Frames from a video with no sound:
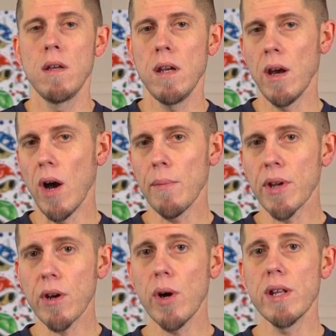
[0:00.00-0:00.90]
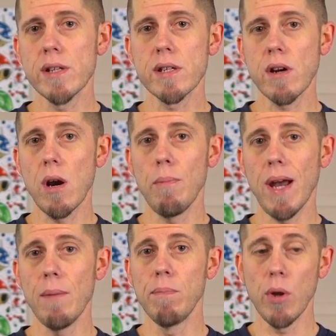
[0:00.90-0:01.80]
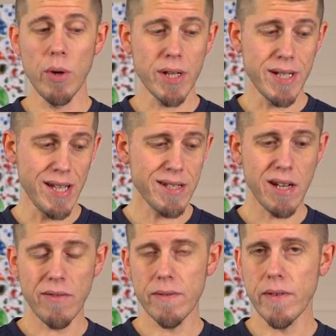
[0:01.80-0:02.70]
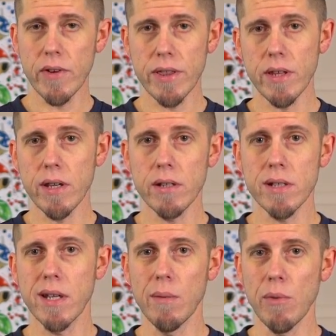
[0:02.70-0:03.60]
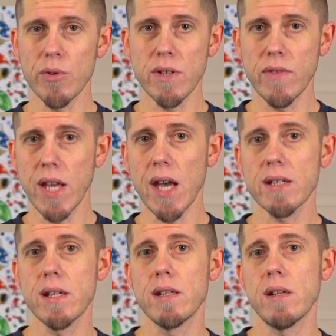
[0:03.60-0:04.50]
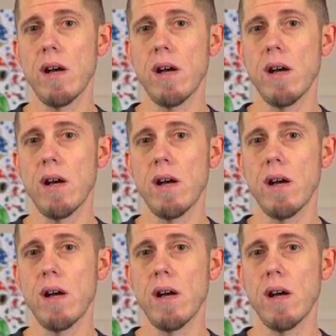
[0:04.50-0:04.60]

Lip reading: Now I'm going to go ahead and start by blowing dust off of everything to get most of the excess